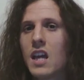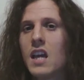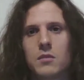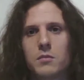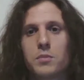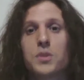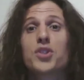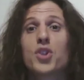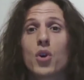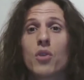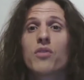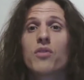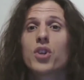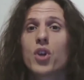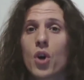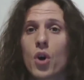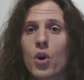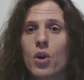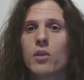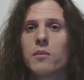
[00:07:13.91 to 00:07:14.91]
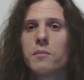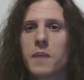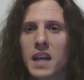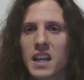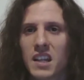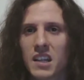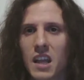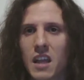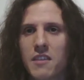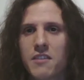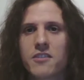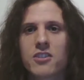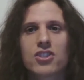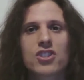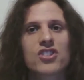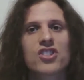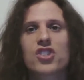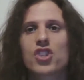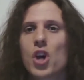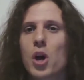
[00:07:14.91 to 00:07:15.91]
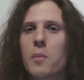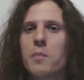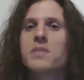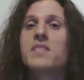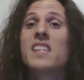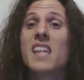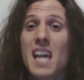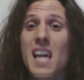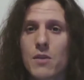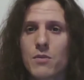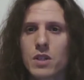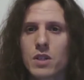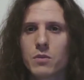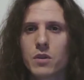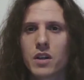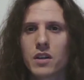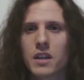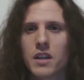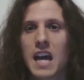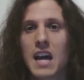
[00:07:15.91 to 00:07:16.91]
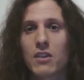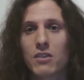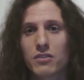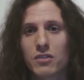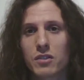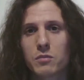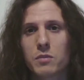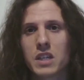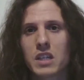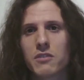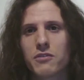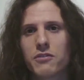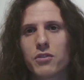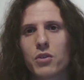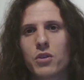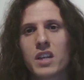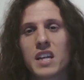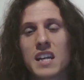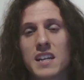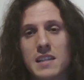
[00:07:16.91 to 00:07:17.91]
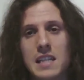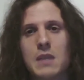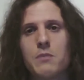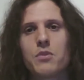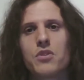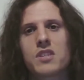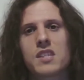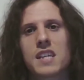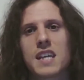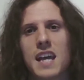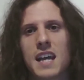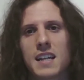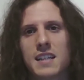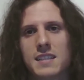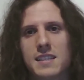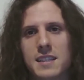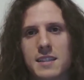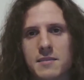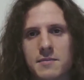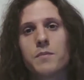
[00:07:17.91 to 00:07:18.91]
but overall Megadeth just topped everyone out of the big four in their musicality.